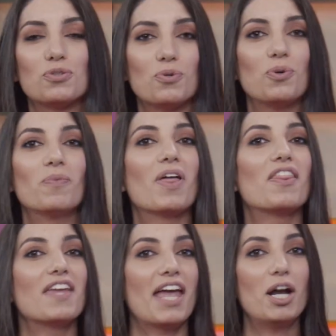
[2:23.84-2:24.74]
to
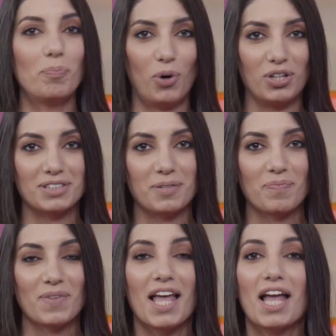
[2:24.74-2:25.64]
the airport.
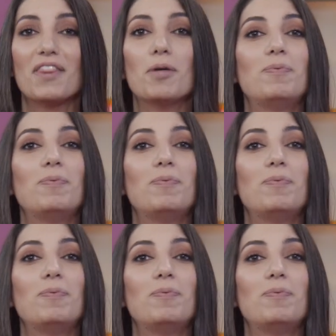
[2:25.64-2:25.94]
The